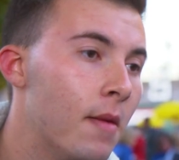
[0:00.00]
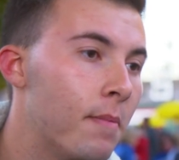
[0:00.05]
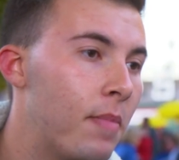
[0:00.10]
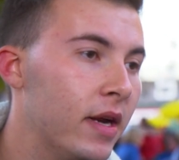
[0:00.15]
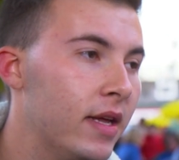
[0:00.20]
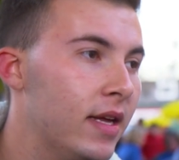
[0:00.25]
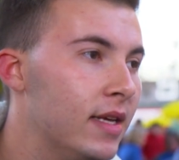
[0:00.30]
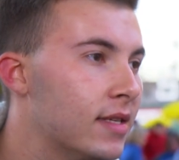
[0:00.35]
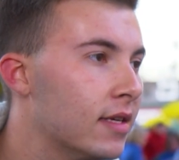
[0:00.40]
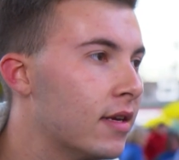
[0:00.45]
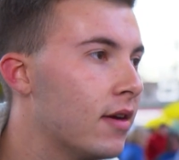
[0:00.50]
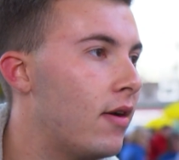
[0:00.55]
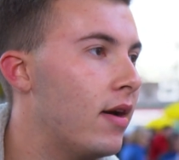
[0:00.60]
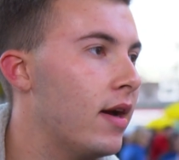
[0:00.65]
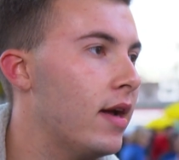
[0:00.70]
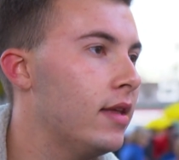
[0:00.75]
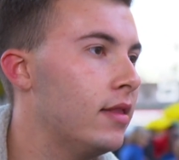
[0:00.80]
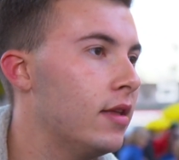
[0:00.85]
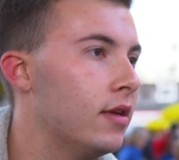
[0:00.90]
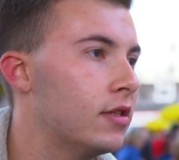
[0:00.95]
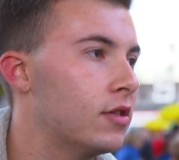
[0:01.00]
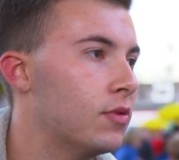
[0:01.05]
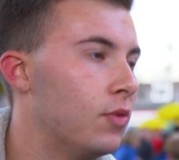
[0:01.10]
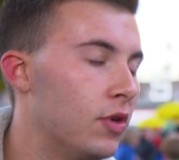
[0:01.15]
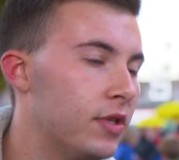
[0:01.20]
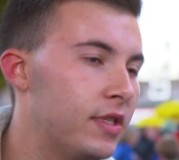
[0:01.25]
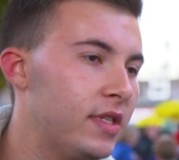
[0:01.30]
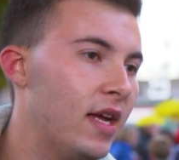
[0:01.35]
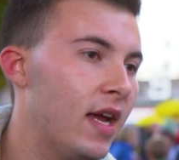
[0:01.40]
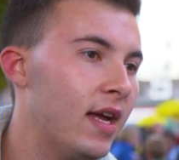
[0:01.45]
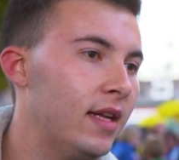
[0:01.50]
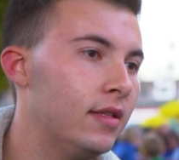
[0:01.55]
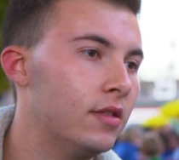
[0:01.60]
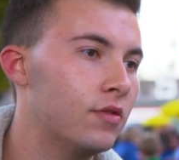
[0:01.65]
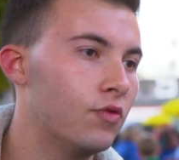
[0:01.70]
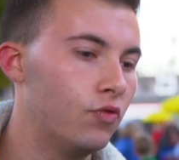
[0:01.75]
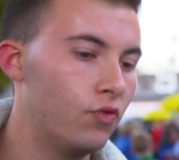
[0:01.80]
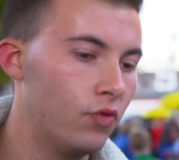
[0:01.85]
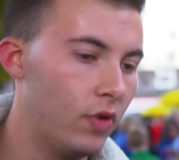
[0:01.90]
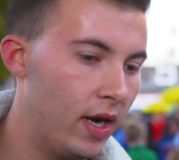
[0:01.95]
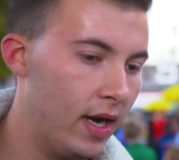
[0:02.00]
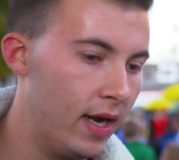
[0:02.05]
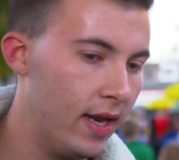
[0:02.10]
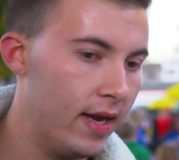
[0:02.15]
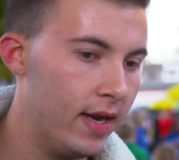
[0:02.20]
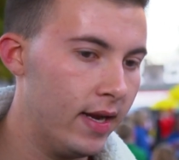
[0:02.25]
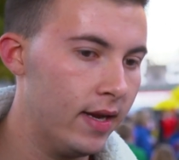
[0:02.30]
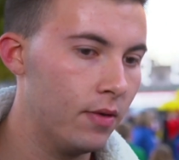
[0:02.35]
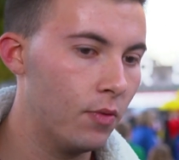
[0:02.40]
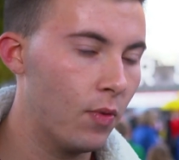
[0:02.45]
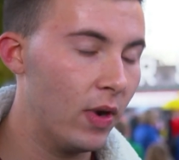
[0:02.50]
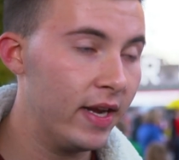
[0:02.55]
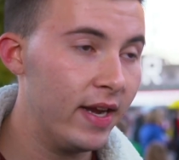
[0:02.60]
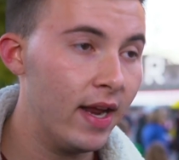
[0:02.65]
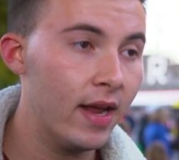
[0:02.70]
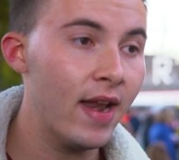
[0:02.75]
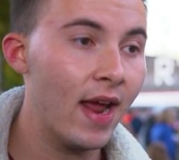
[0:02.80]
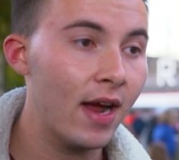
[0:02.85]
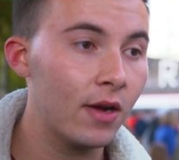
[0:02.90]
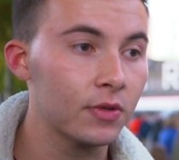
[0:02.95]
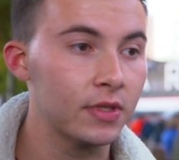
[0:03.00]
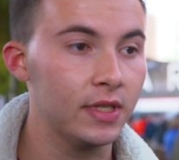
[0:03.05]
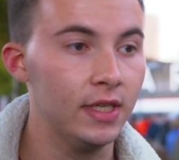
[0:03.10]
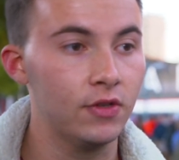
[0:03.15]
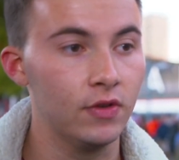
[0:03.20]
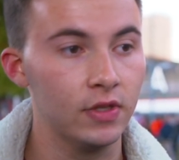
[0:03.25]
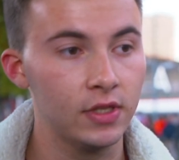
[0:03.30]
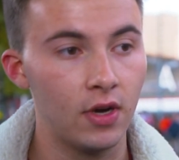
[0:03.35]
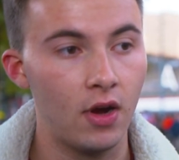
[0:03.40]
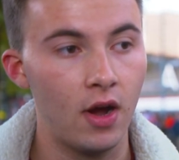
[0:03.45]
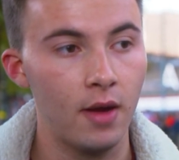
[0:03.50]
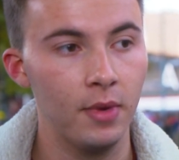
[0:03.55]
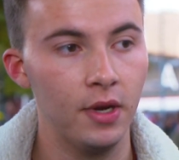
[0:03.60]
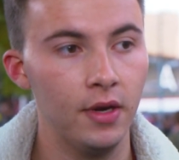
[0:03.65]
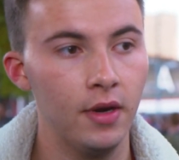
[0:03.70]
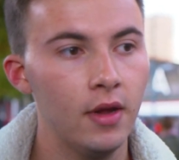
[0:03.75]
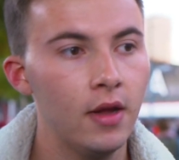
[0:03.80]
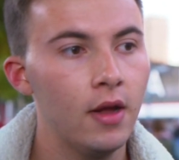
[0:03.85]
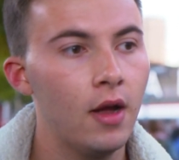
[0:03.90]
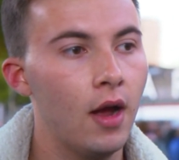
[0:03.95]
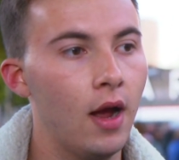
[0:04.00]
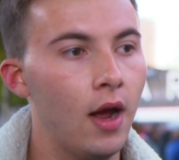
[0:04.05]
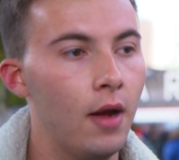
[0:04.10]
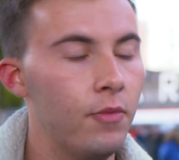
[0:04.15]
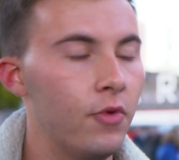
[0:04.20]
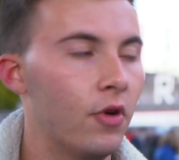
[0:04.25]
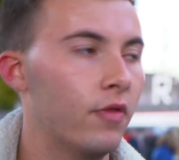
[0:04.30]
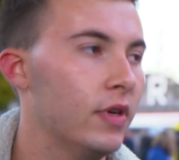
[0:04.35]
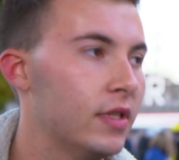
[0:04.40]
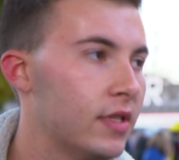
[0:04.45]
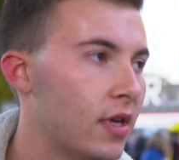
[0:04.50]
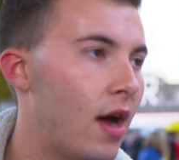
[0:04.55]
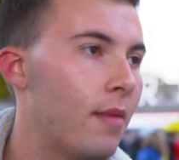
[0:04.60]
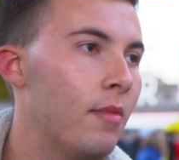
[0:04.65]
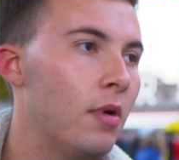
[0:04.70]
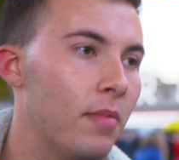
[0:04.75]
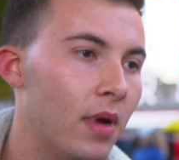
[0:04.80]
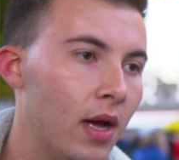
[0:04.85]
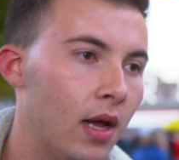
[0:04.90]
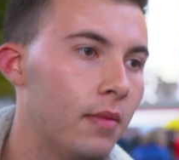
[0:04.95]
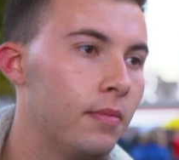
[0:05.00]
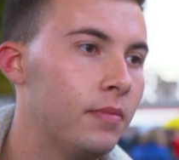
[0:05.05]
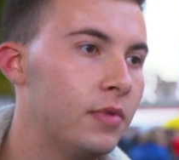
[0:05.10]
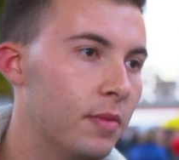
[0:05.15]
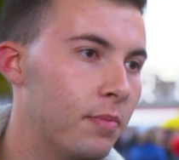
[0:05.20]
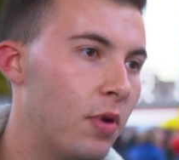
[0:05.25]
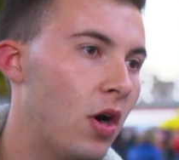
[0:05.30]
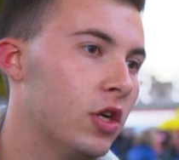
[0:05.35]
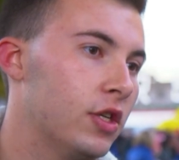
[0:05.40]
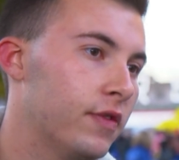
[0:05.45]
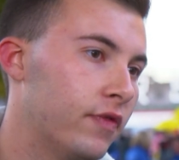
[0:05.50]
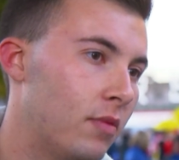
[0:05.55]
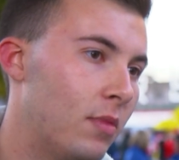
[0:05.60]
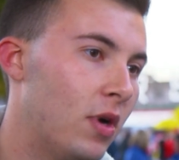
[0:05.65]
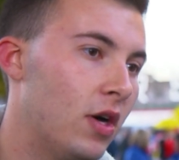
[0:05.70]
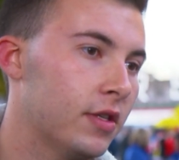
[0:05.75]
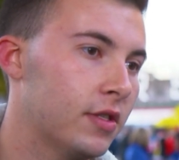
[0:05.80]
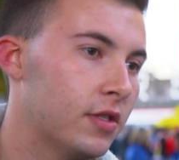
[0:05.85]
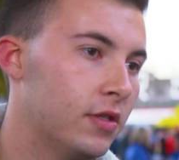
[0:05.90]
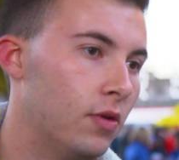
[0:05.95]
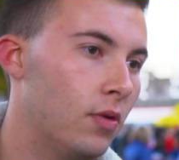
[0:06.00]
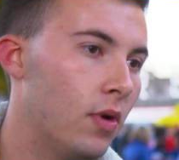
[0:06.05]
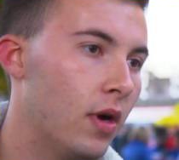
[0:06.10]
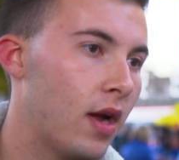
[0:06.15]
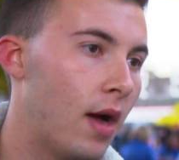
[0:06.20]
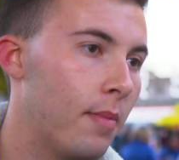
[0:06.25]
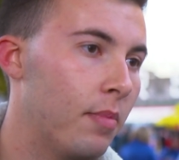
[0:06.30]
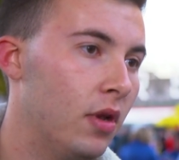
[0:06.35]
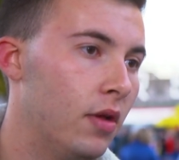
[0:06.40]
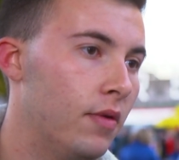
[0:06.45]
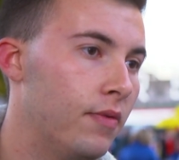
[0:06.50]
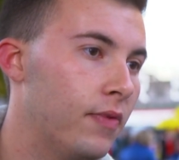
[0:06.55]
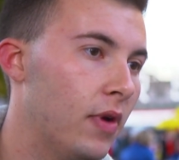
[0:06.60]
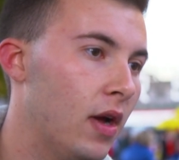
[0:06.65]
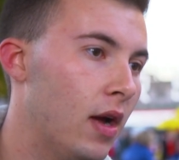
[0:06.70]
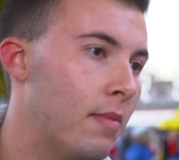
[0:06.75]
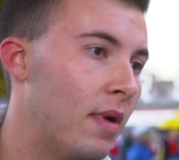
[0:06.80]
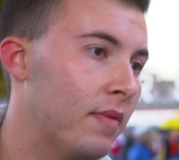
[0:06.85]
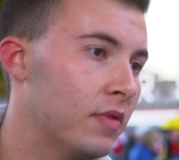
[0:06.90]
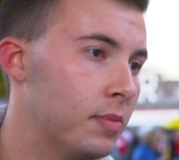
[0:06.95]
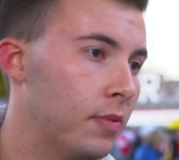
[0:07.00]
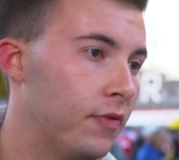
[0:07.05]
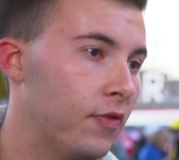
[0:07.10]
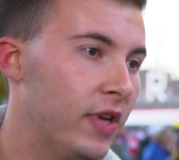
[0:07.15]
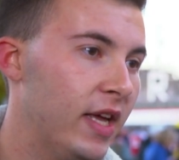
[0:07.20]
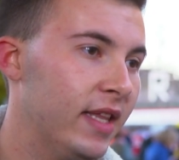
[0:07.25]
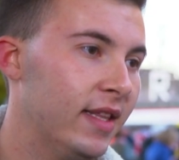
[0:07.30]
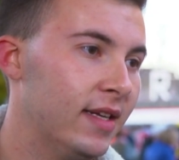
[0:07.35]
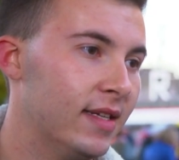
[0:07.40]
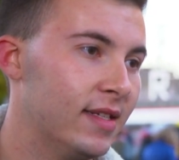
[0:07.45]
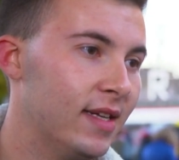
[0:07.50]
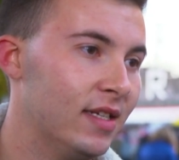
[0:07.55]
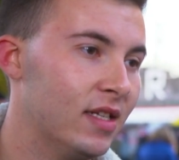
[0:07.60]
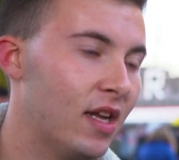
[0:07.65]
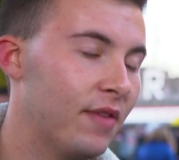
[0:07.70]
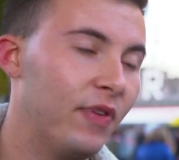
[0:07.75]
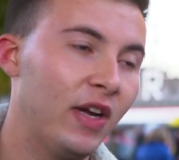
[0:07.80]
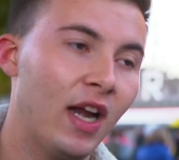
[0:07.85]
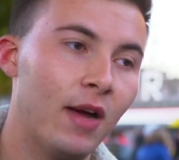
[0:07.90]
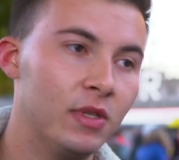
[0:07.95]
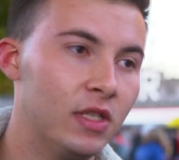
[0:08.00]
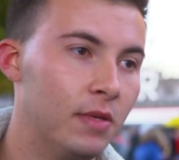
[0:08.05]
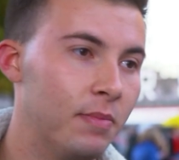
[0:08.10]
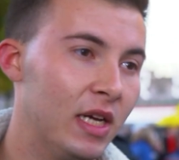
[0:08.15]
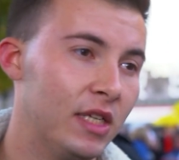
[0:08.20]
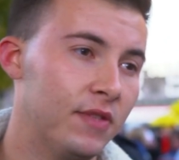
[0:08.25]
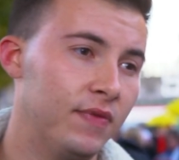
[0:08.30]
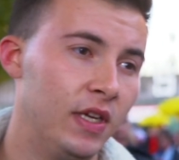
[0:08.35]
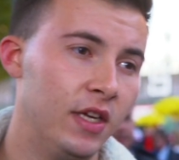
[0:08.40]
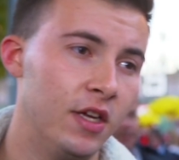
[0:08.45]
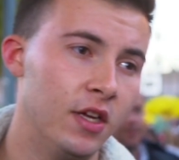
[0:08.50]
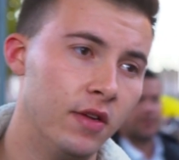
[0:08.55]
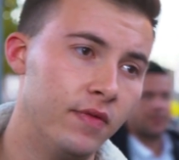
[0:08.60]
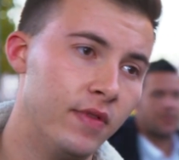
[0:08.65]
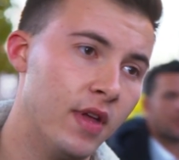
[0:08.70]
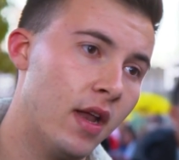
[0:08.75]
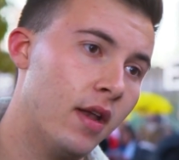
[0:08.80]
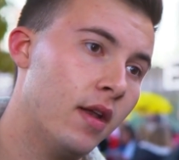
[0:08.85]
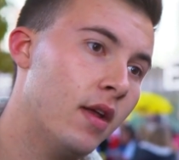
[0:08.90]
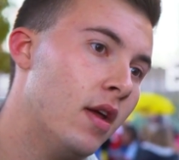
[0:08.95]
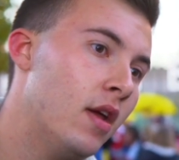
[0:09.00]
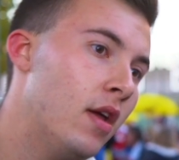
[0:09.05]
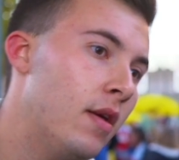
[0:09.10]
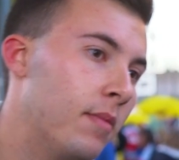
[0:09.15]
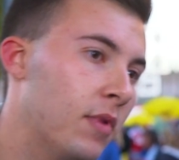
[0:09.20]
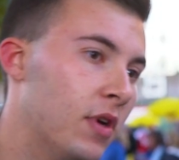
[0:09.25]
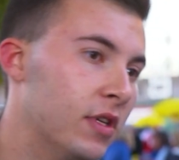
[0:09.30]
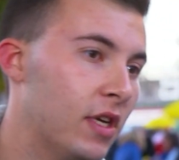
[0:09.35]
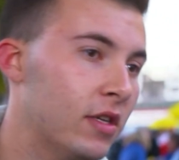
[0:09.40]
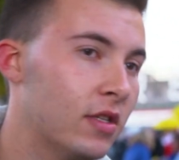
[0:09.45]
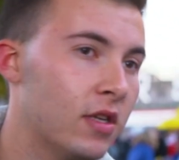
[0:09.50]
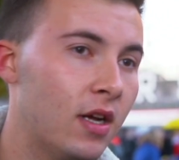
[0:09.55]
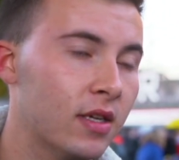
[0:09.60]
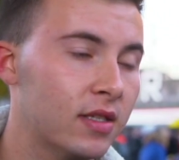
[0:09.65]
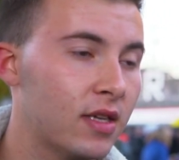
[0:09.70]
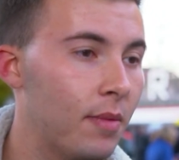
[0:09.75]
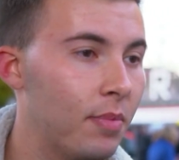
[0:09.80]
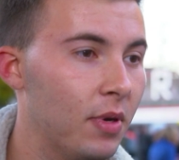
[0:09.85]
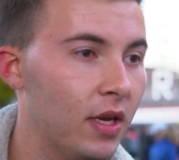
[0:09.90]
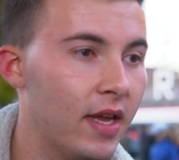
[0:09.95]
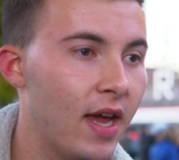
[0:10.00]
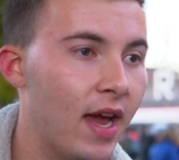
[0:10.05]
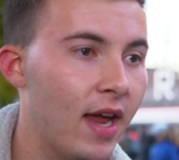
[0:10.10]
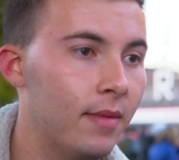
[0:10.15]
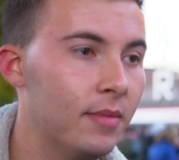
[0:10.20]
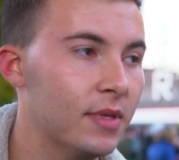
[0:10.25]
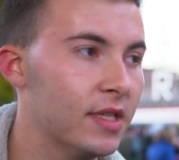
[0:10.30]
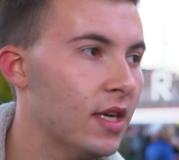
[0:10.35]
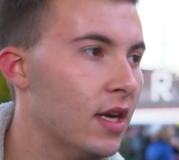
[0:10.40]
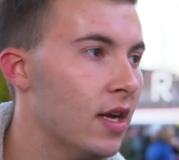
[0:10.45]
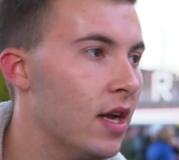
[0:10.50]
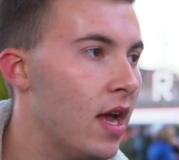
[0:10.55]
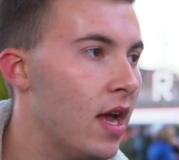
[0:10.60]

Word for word: But he is a guy that towards the end really, when he announced his retirement, uh, not retirement, but departure from Arsenal a couple of uh, months before the end of the season. I think that was the best thing he could have done because those last couple of games,